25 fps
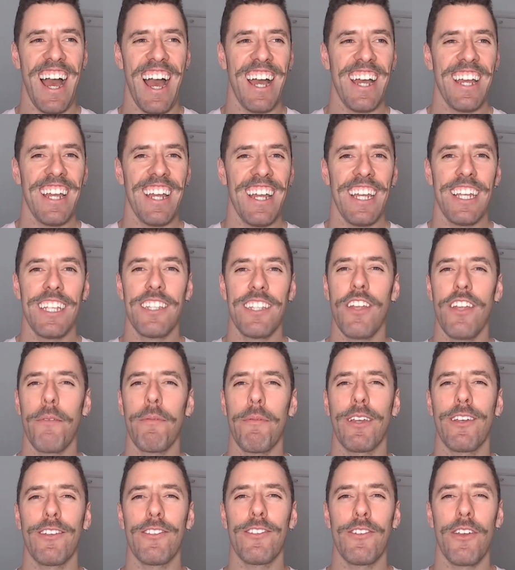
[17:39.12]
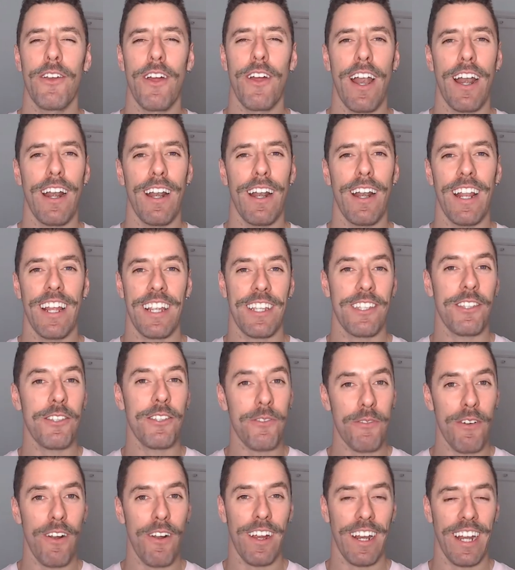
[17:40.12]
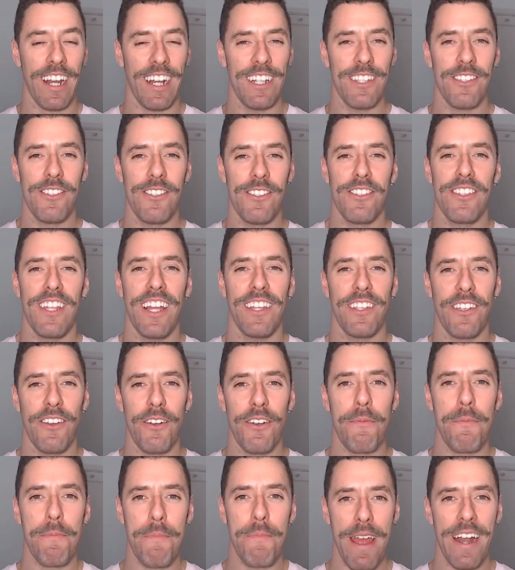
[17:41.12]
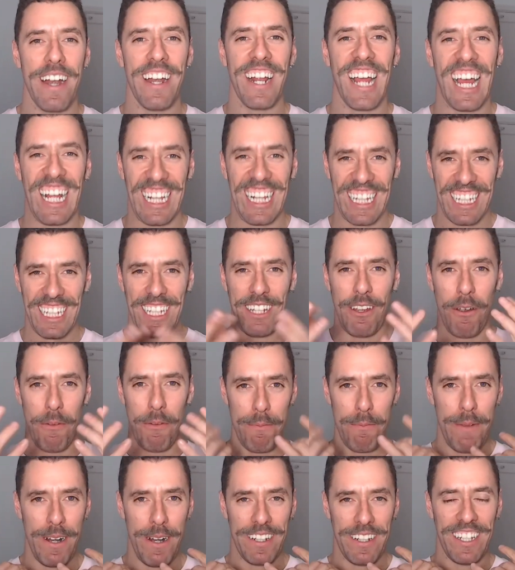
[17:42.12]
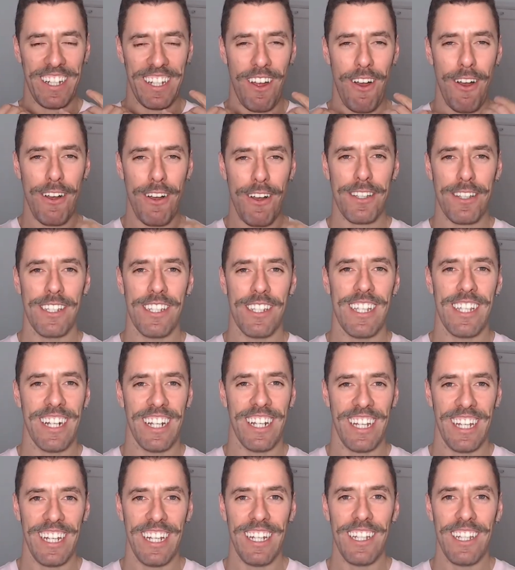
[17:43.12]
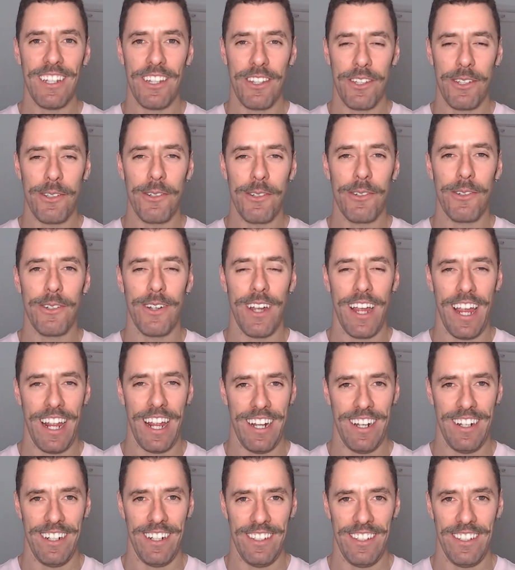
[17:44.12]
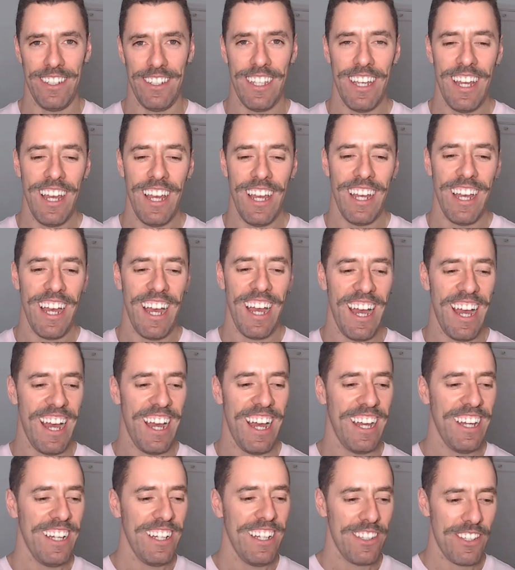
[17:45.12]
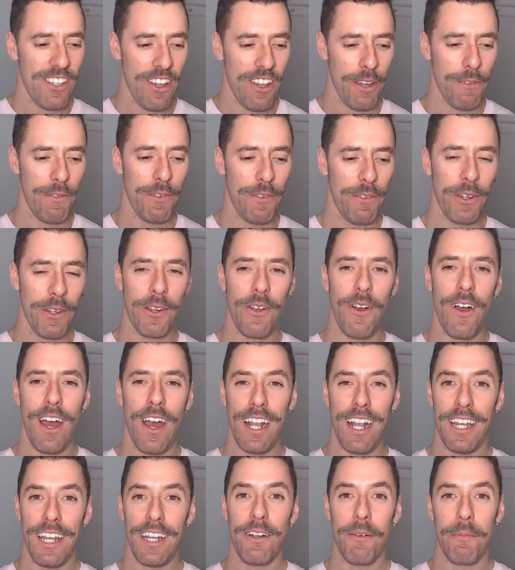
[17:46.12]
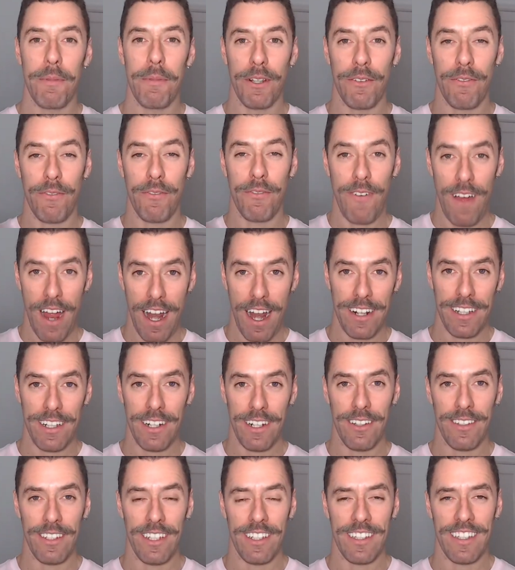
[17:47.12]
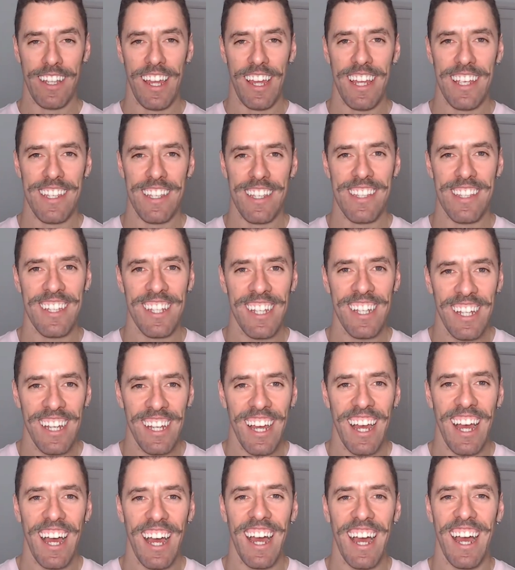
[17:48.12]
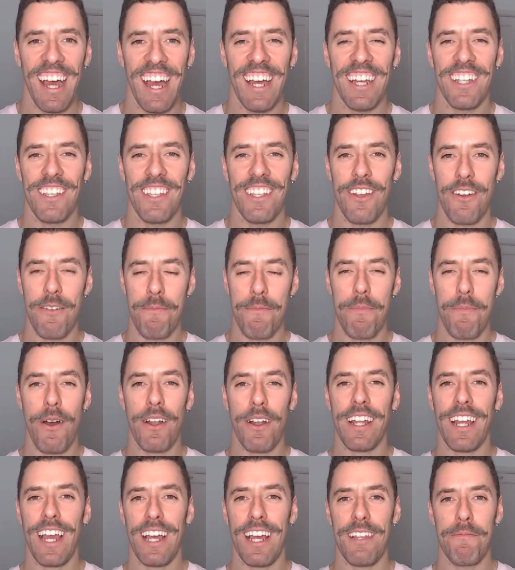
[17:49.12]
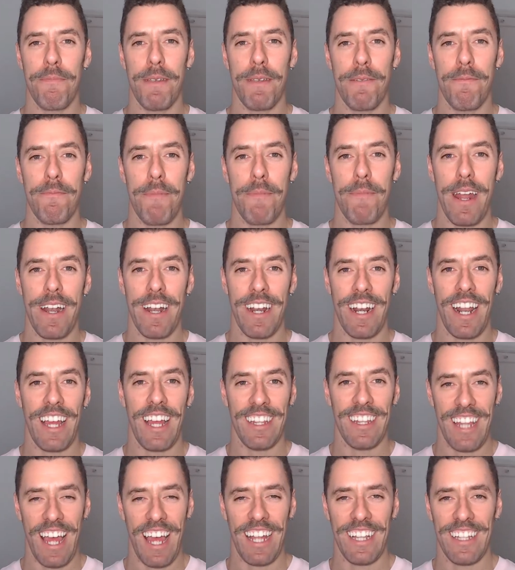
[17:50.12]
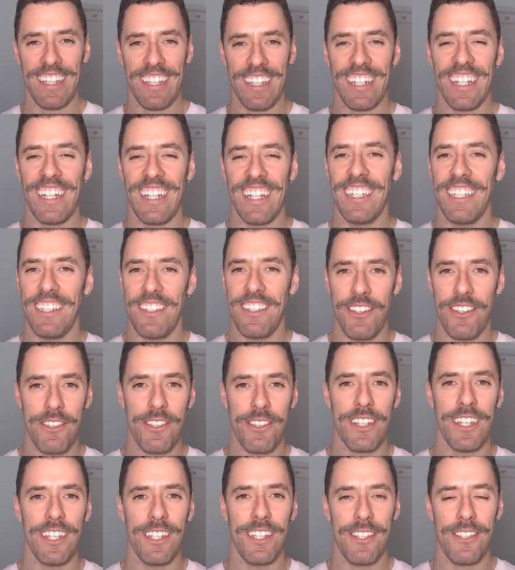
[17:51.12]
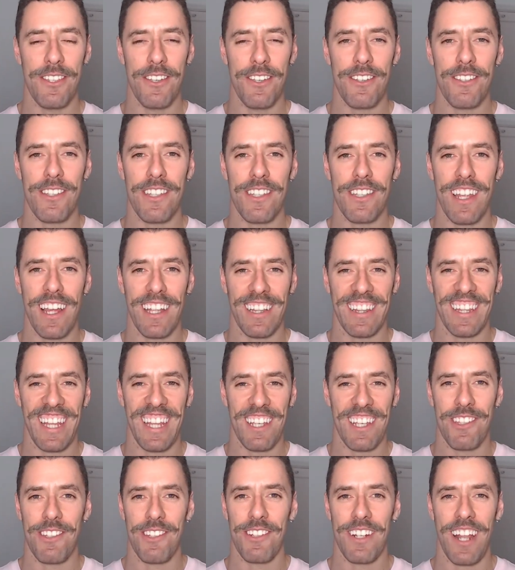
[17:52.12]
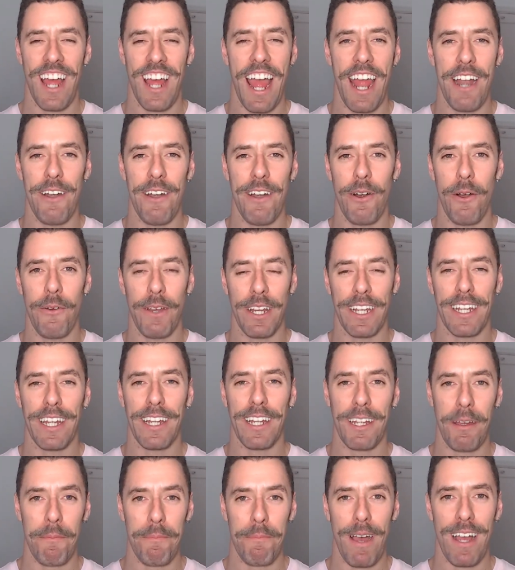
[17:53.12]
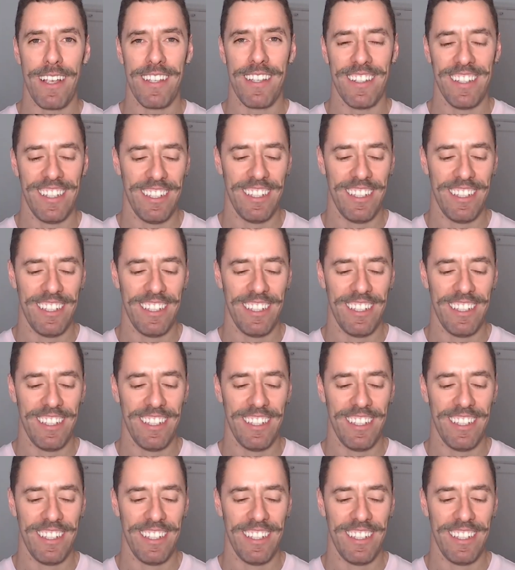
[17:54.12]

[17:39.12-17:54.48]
It's not because you are like stronger, it's just that you're better at converting oxygen into energy. So if you go a little bit farther on the test, your body has been better at that. It's just a test on aerobic capacity.